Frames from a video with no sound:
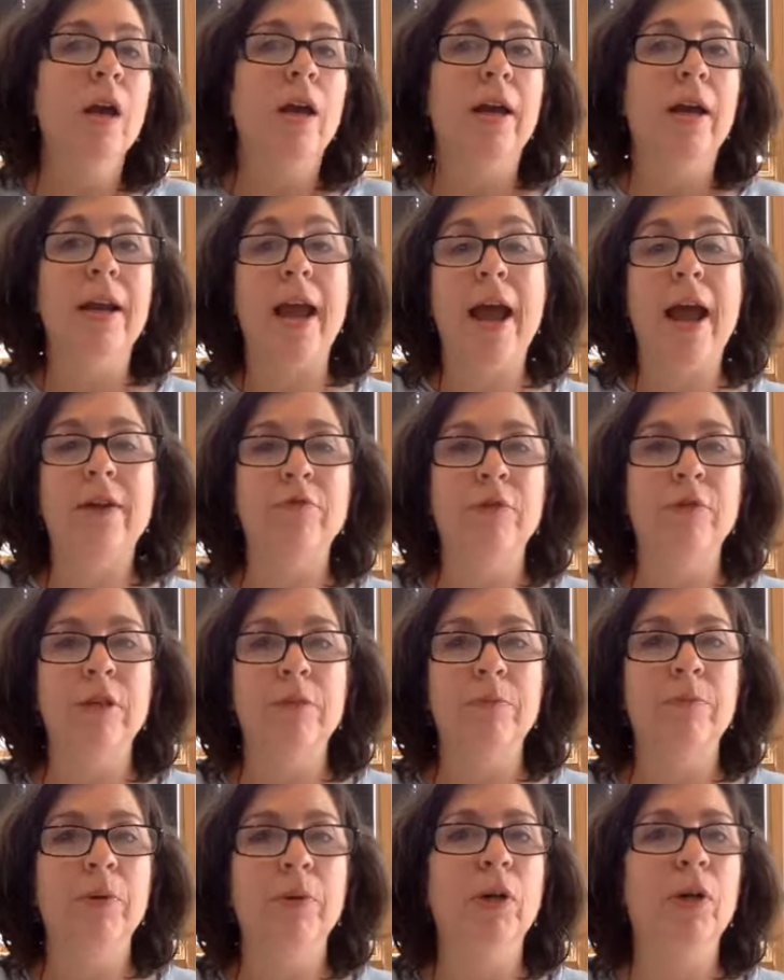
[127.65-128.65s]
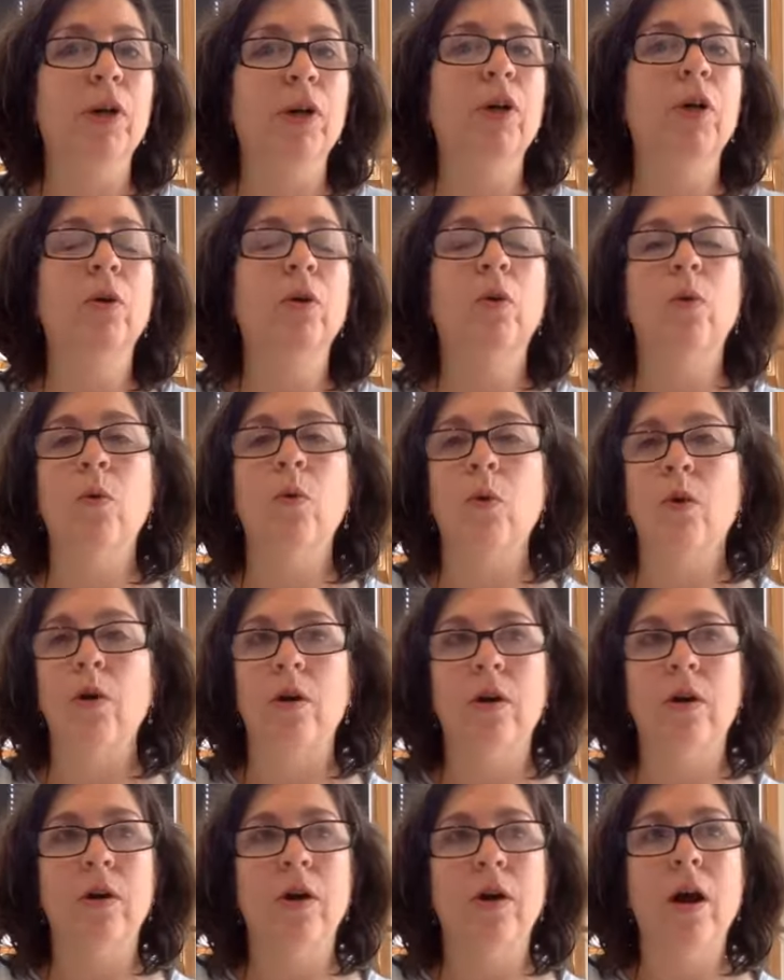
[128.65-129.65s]
an address book,
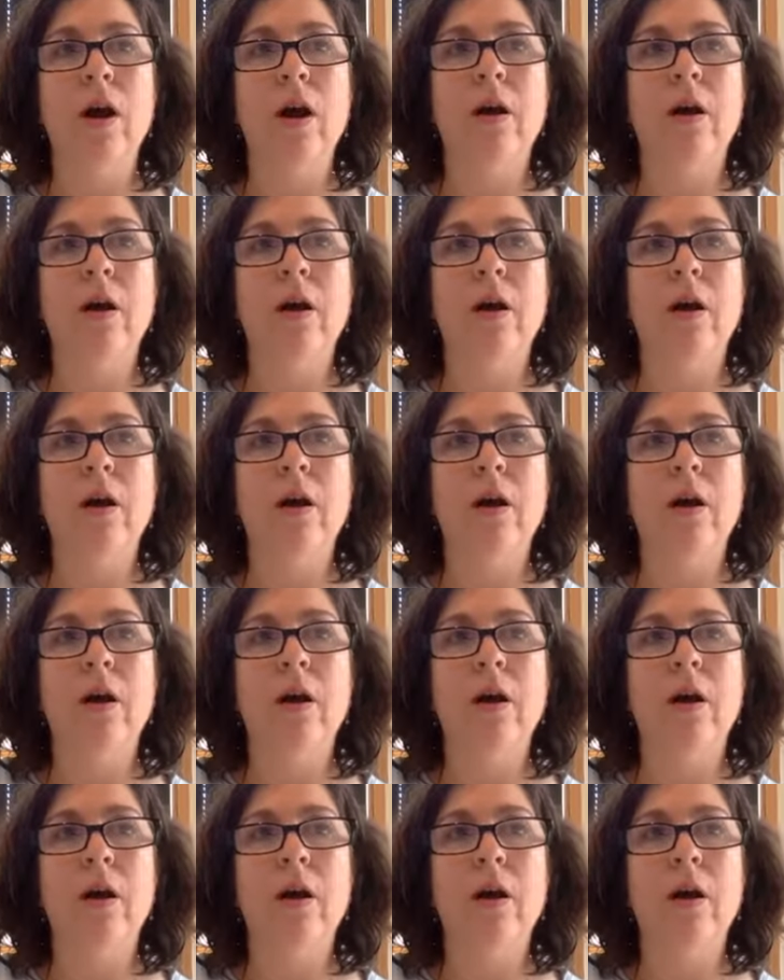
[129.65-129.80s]
or